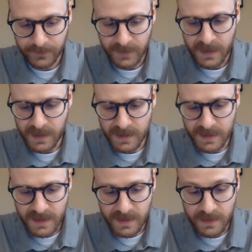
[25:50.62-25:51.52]

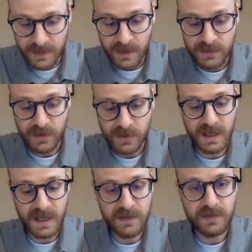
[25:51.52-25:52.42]
Indeed, Sartre
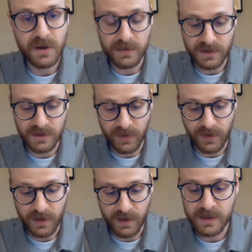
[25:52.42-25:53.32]
even goes so
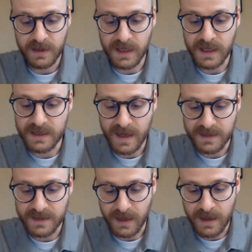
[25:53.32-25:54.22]
far in his
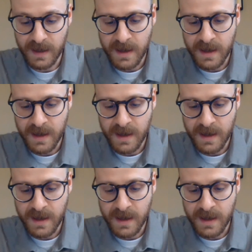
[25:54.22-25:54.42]
essay